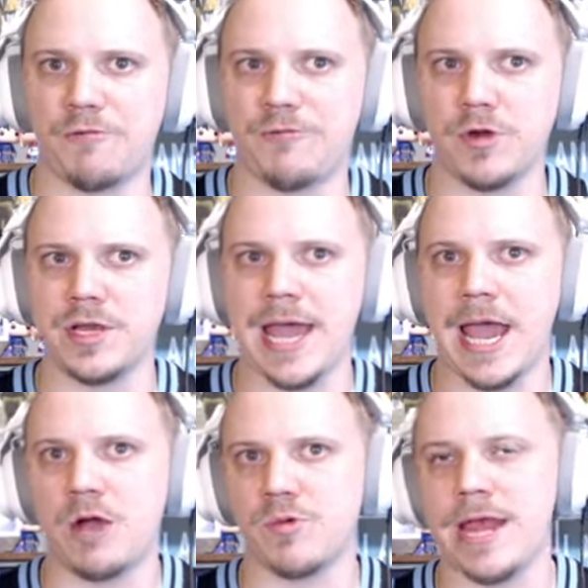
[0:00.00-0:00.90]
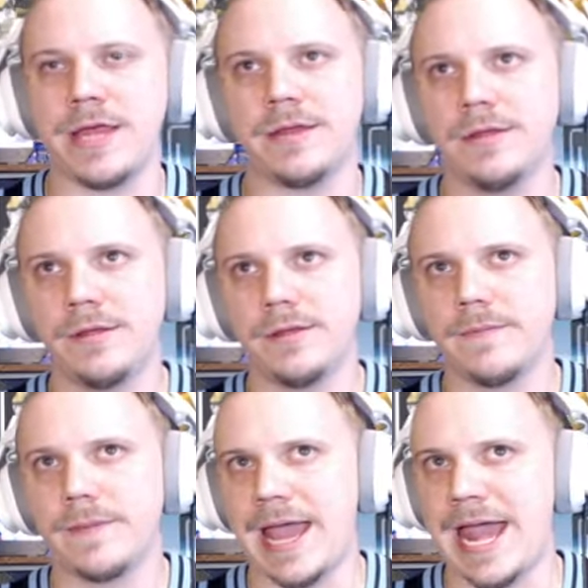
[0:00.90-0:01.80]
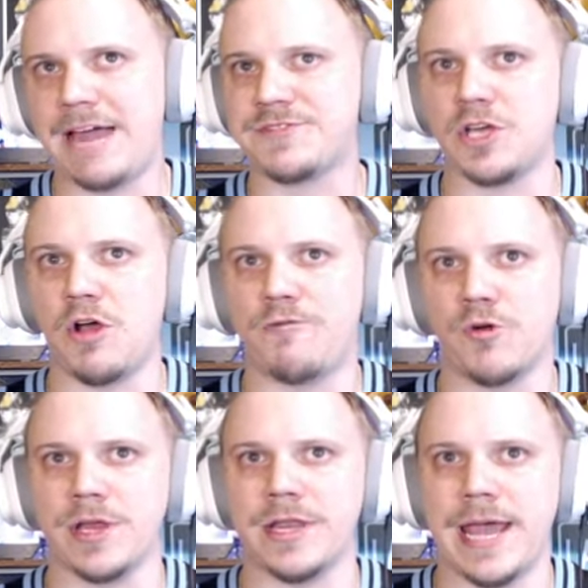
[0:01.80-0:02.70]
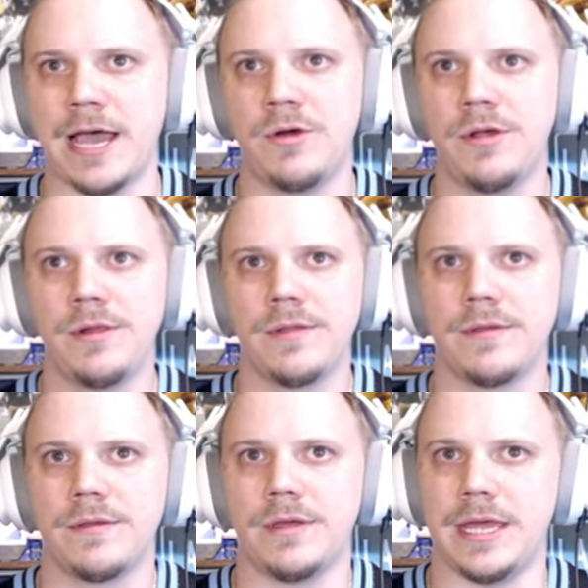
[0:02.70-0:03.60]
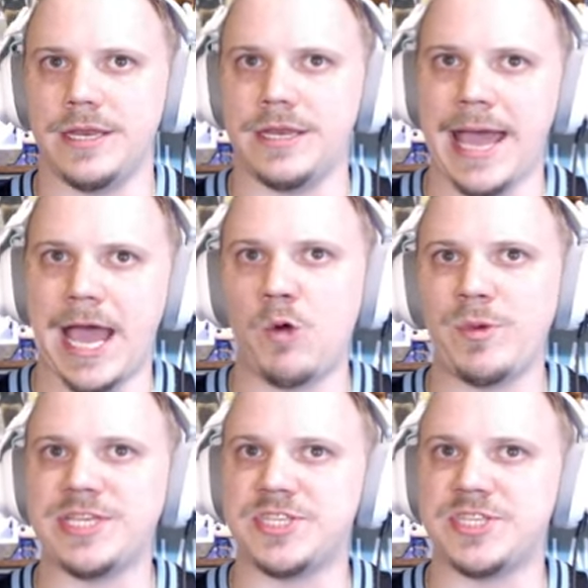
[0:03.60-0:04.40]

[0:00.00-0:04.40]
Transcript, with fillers: go for it now, right? Have to go for it now. And now we